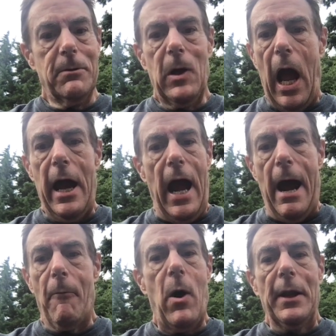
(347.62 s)

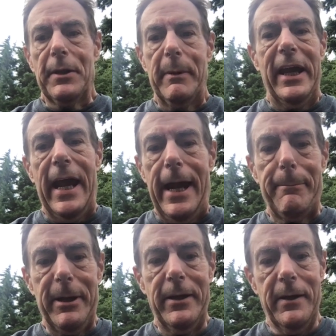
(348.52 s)
I want to be
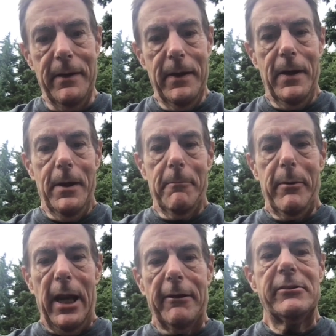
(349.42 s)
happy,
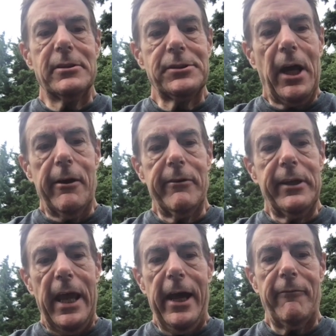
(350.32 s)
but I've discovered
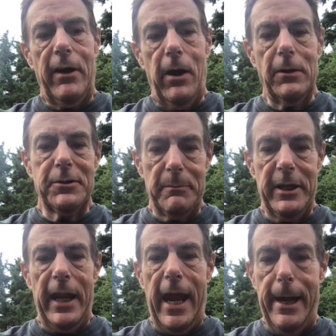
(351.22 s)
to have
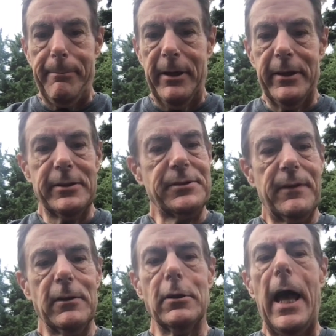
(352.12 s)
ultimate happiness,
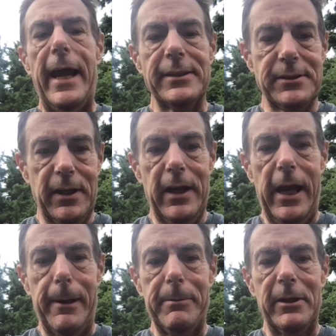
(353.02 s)
lasting
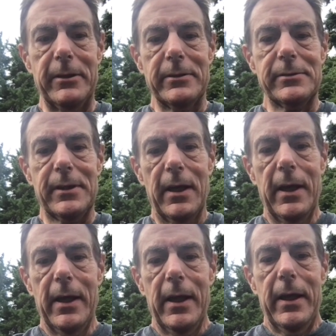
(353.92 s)
happiness,
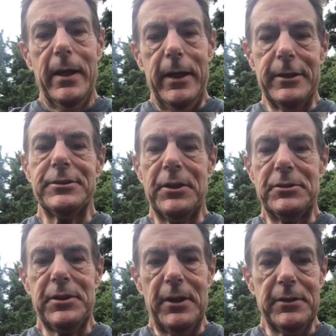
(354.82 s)
is to
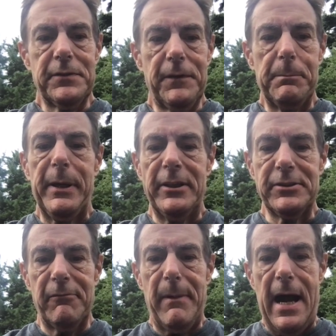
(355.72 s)
search for peace
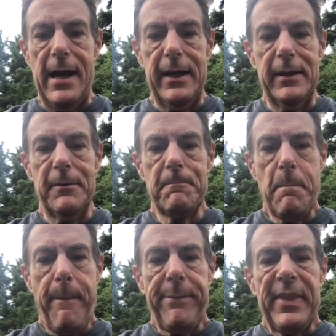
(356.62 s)
of mind,
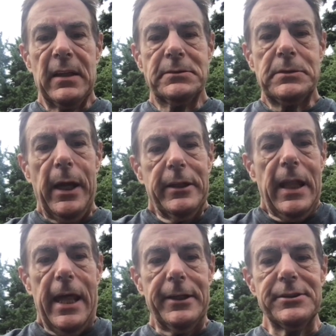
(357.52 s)
and
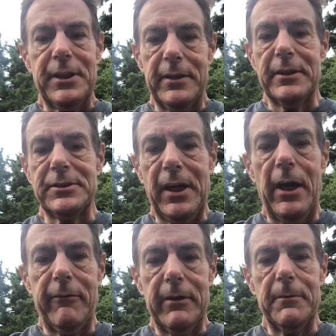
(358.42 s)
that is to
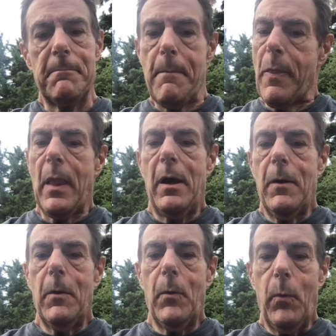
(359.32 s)
discover
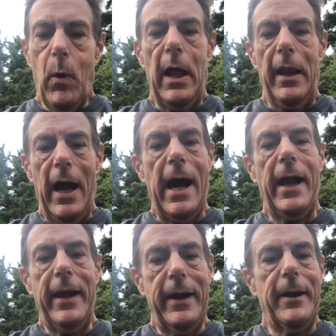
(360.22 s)
what
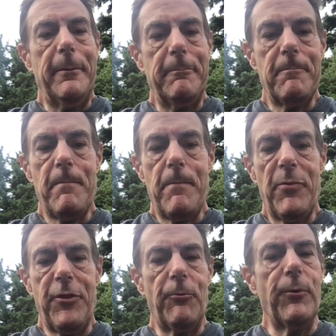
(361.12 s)
I am,
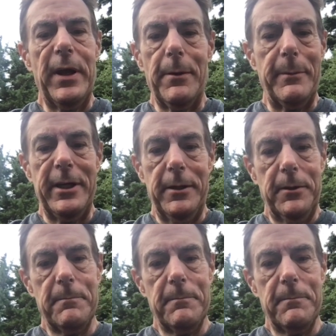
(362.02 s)
the real me.